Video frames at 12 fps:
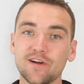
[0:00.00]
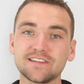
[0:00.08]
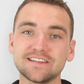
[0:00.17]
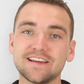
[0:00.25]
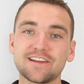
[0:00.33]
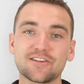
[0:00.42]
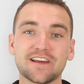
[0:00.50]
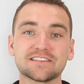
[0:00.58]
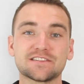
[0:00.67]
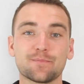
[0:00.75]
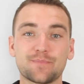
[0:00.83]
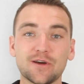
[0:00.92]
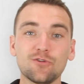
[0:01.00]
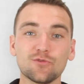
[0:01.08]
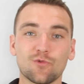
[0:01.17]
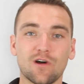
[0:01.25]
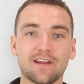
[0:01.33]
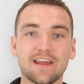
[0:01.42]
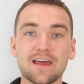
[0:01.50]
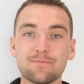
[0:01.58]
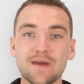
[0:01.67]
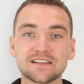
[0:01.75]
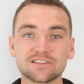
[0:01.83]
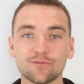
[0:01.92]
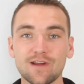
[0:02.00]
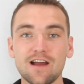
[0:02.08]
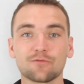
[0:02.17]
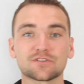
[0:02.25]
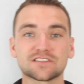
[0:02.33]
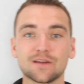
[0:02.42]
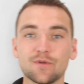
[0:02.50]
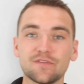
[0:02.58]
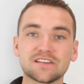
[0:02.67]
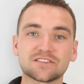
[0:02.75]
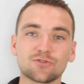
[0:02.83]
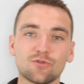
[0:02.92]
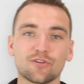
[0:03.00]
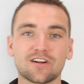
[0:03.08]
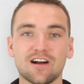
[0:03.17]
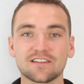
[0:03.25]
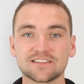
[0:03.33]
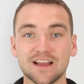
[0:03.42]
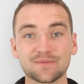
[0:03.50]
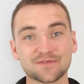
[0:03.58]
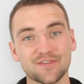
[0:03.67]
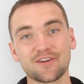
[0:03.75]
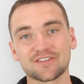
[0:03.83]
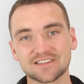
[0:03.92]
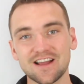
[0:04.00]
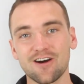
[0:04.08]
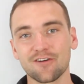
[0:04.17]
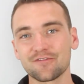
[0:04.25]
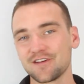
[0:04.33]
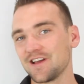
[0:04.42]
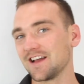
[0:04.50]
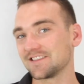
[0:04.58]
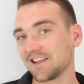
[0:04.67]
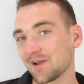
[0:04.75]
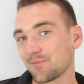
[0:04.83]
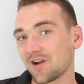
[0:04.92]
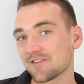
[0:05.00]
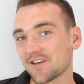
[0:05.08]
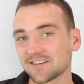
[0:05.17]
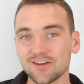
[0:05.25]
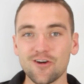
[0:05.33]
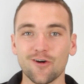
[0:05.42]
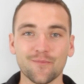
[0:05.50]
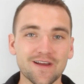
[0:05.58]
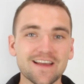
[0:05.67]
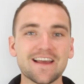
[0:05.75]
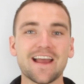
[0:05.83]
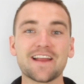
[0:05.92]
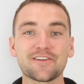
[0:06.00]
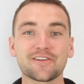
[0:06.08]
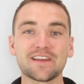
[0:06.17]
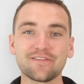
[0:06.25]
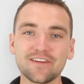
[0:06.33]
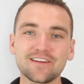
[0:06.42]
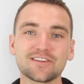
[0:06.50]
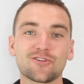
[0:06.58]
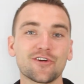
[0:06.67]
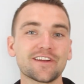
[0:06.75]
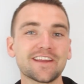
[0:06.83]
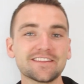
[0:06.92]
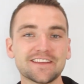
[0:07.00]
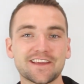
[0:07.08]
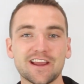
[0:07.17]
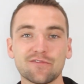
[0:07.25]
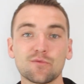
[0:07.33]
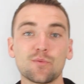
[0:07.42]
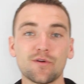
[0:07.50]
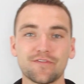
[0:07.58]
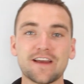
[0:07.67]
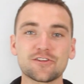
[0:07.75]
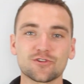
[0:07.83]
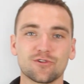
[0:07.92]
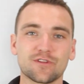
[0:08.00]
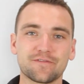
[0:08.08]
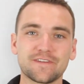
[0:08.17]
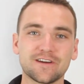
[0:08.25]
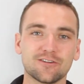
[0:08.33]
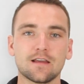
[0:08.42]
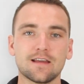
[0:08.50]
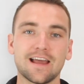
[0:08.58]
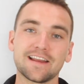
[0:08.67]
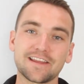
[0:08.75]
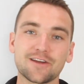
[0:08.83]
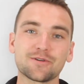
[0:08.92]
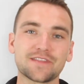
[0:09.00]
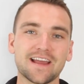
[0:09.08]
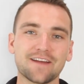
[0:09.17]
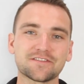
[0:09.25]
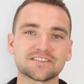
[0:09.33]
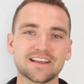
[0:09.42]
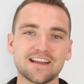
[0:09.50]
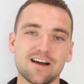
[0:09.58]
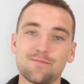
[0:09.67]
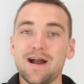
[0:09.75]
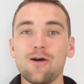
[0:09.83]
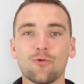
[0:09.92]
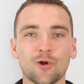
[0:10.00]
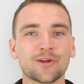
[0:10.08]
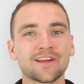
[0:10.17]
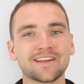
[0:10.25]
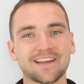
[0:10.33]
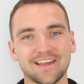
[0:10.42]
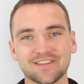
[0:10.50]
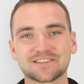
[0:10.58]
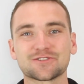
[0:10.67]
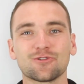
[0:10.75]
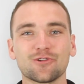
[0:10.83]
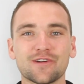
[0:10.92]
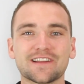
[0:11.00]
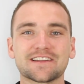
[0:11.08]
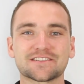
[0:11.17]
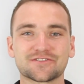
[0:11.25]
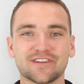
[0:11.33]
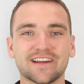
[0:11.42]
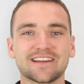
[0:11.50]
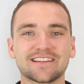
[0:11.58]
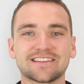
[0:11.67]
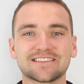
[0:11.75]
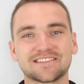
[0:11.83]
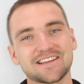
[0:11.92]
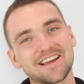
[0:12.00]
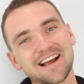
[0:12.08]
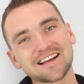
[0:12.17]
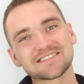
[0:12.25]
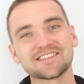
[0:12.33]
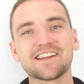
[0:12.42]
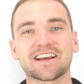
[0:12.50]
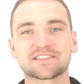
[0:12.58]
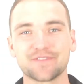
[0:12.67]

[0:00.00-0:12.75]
to get a chance to build one and mess around with some of these solar concepts for yourself and take a project home. And you're even going to get to hear from a professional in the field and hear what they have to say about working in the solar industry. See you guys in the next